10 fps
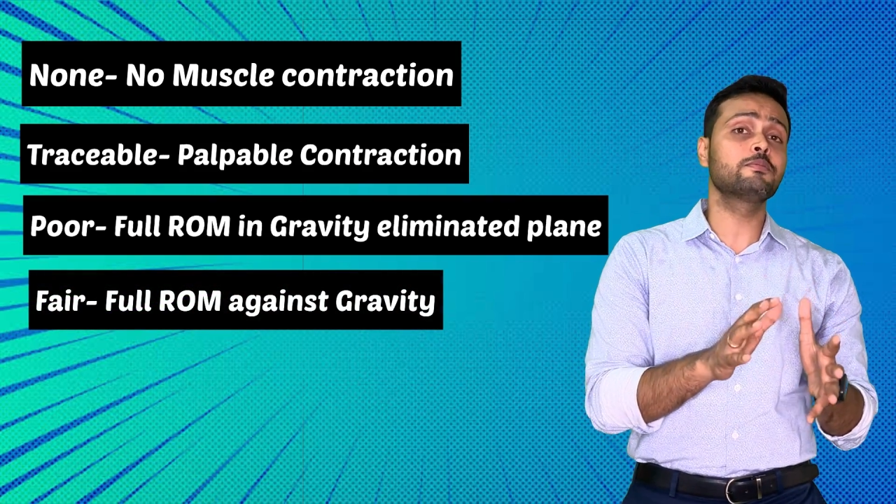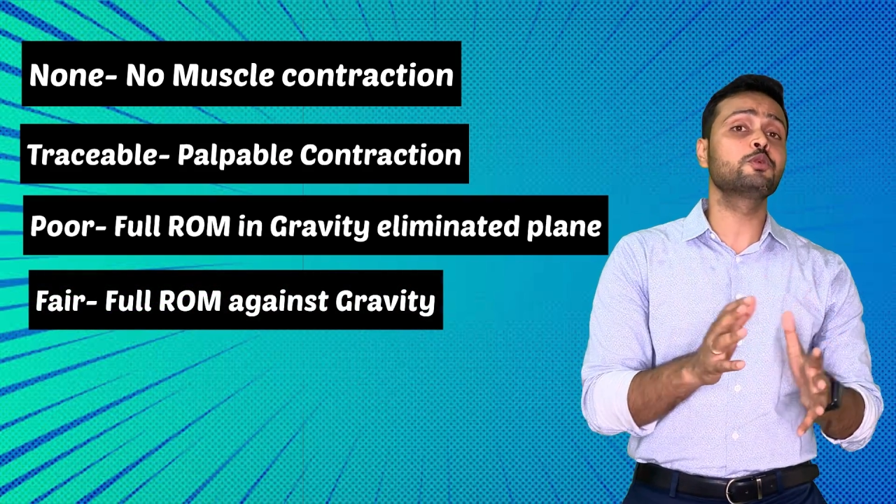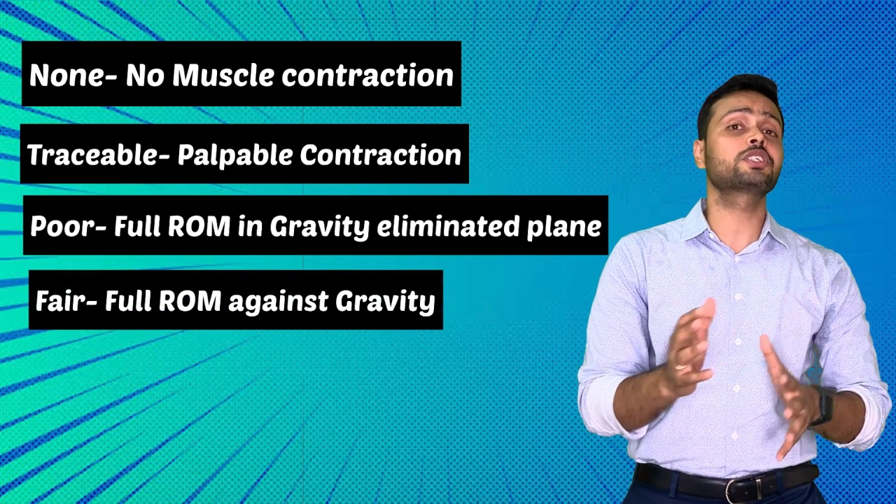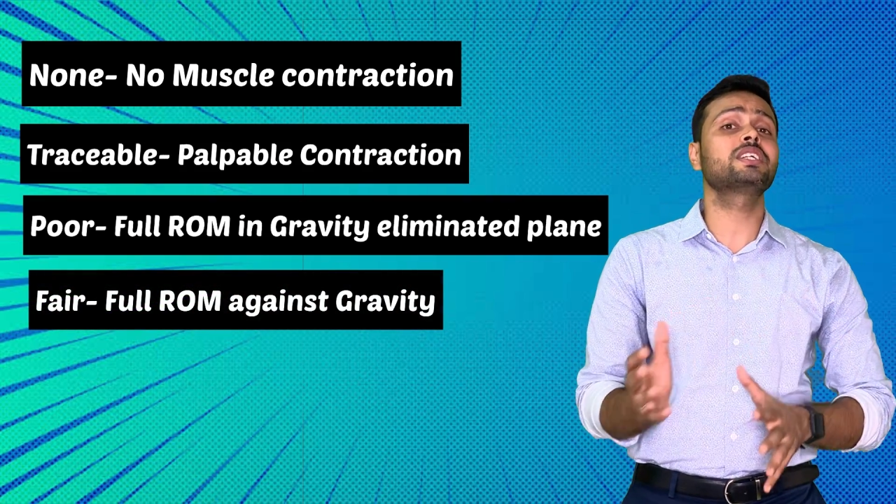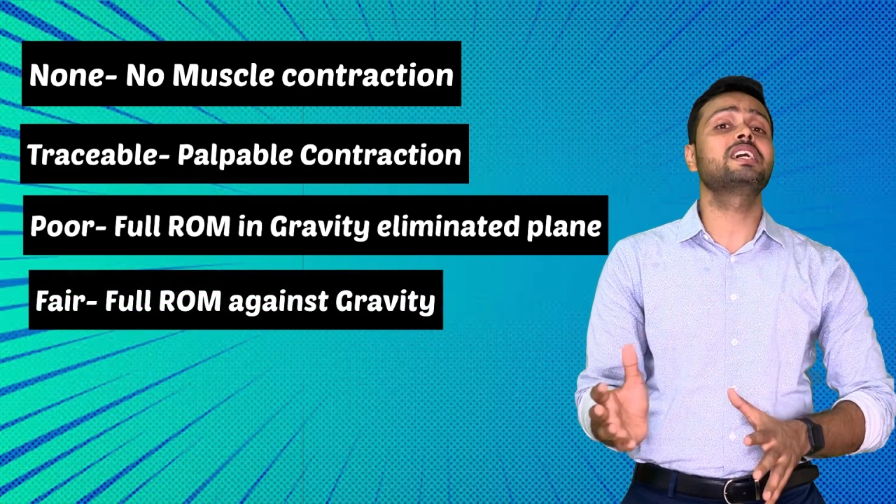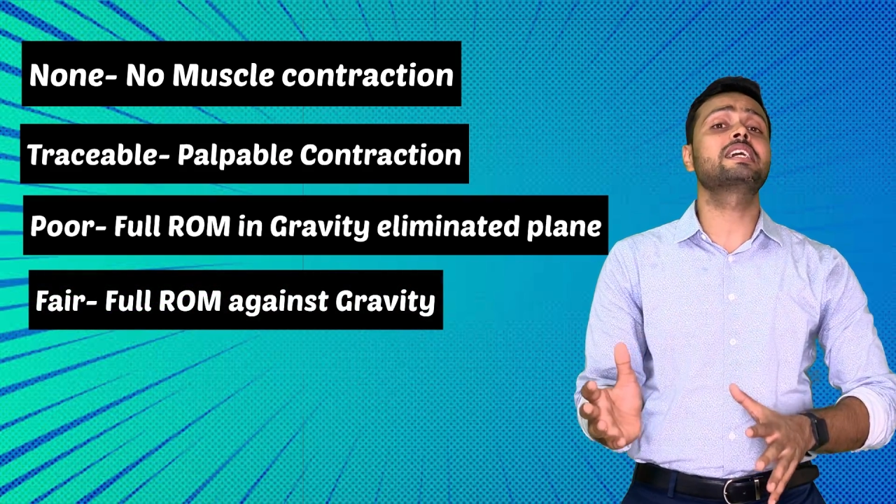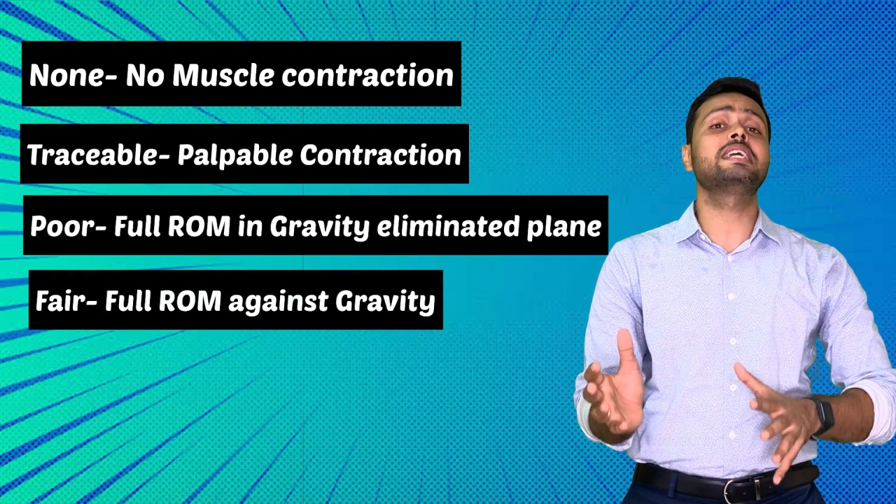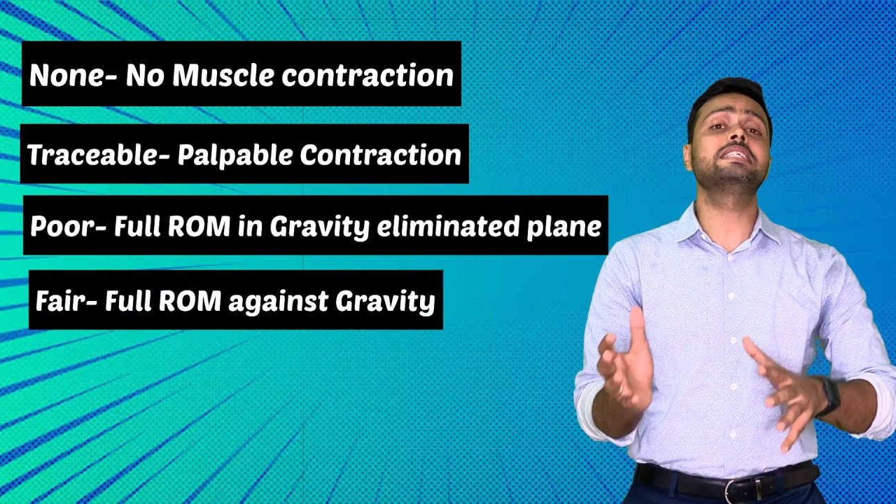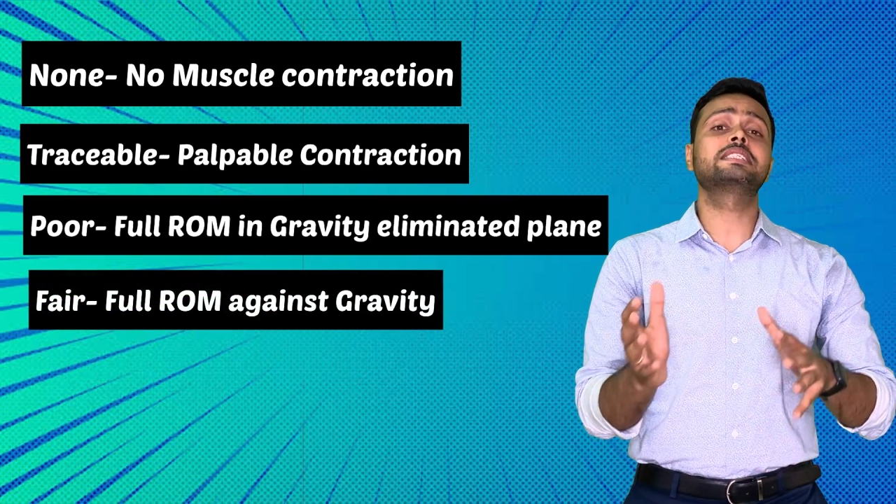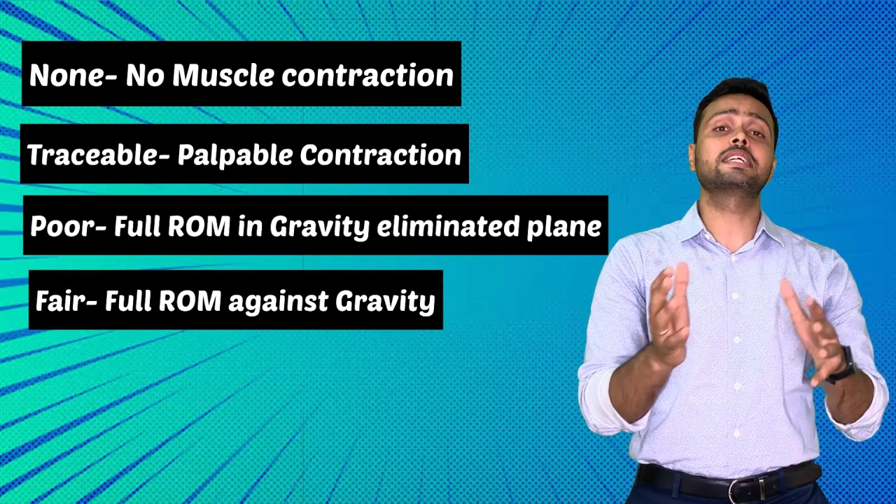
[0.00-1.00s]
motion
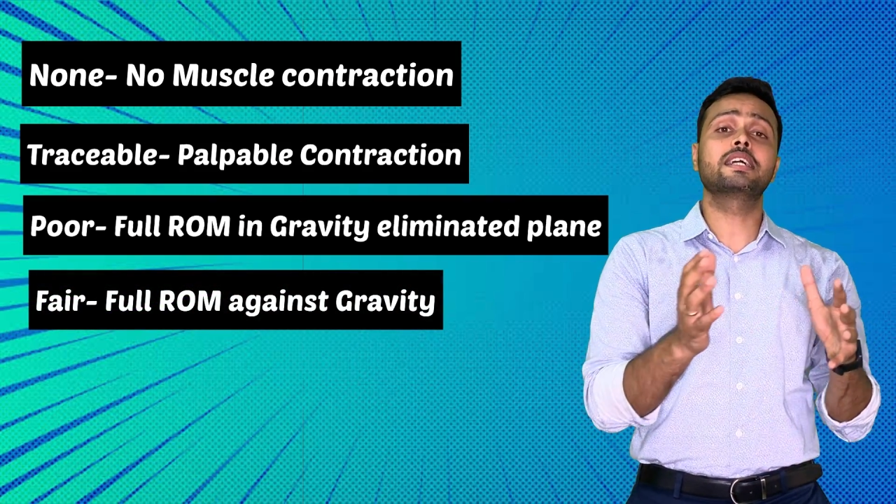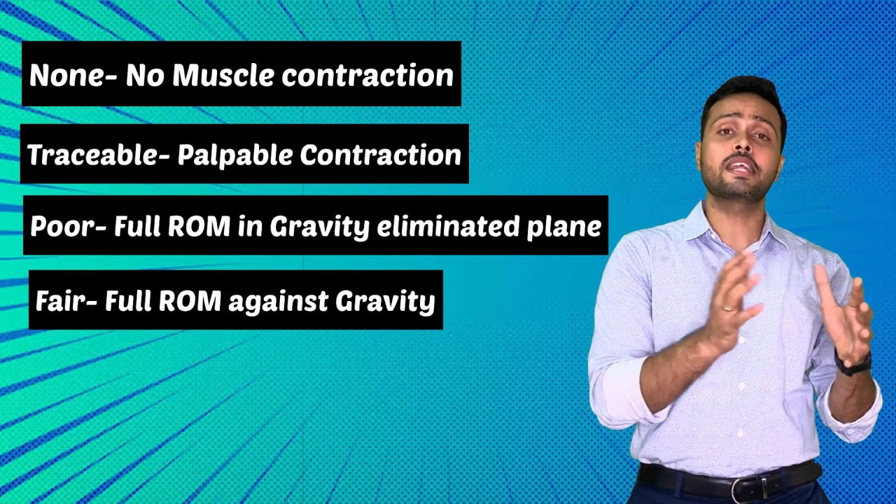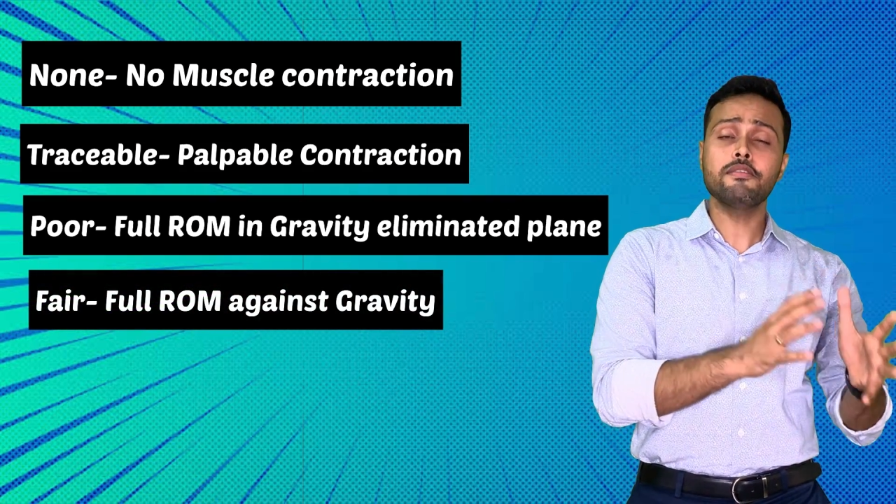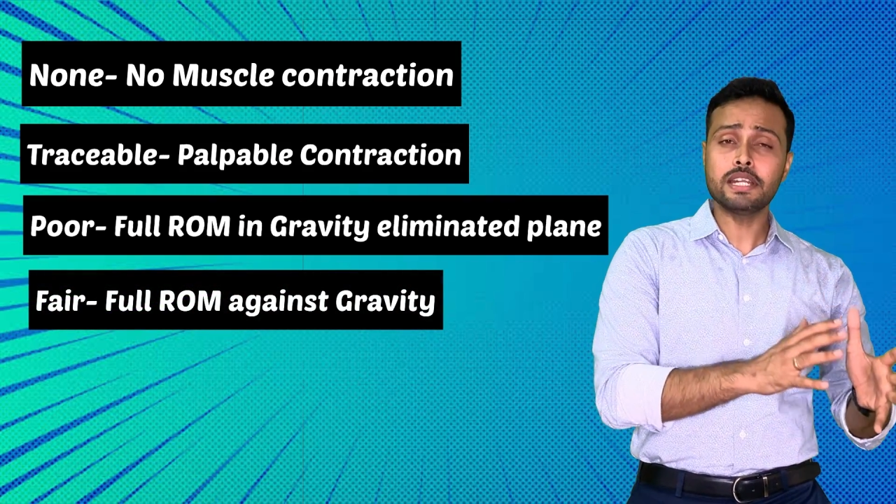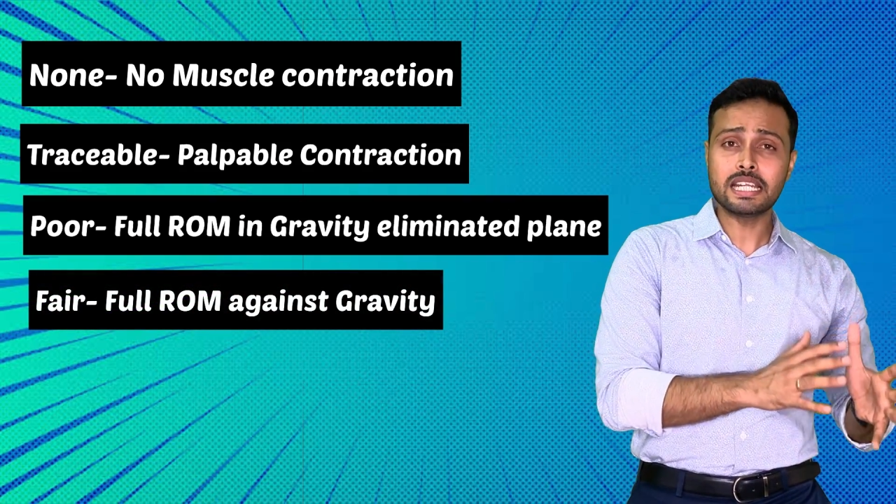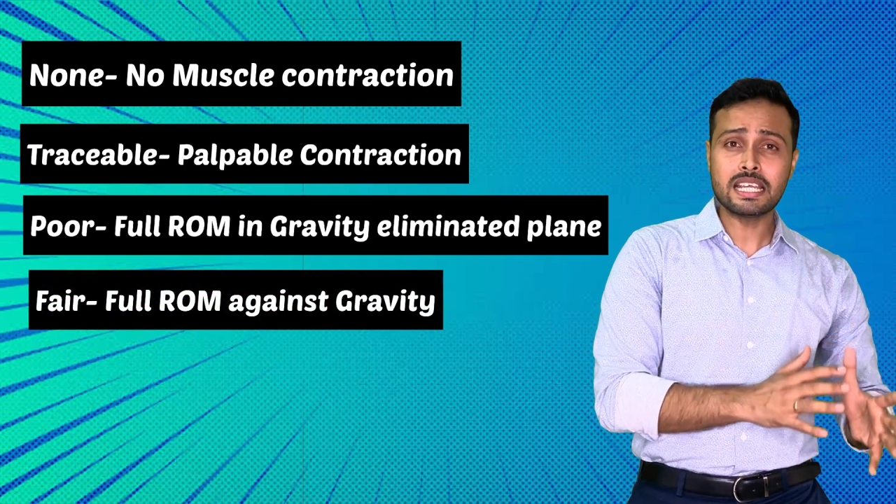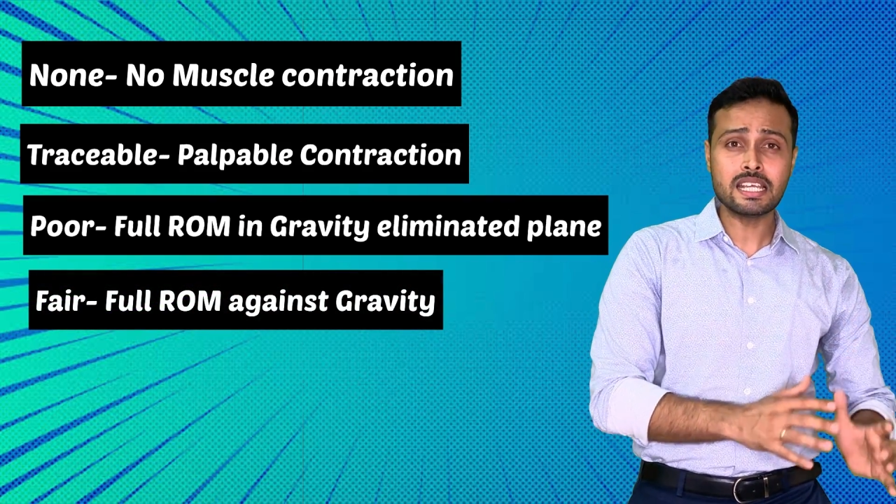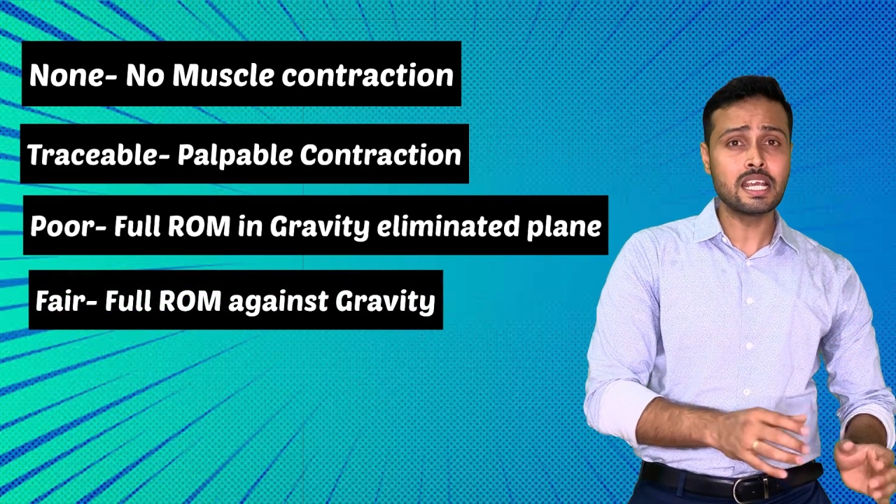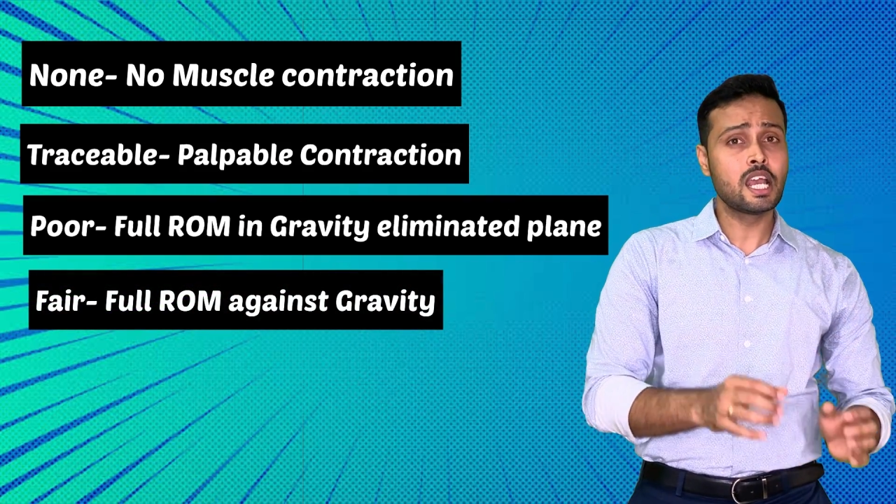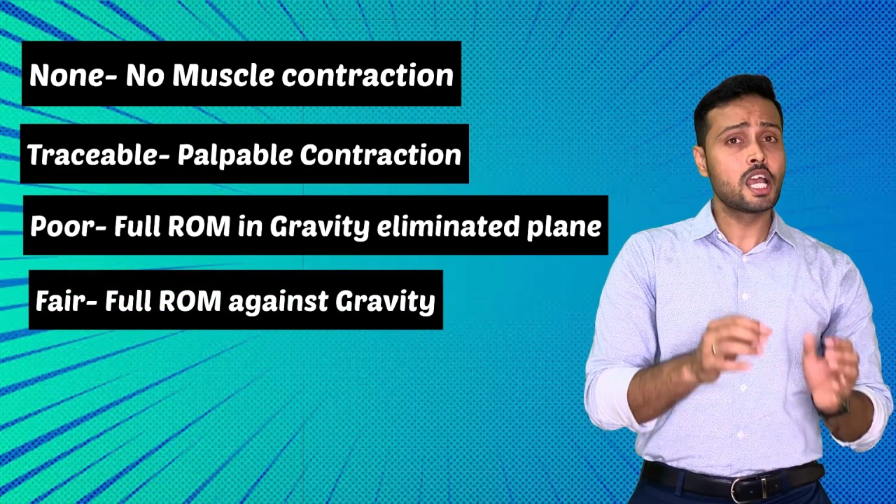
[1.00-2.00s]
against the gravity.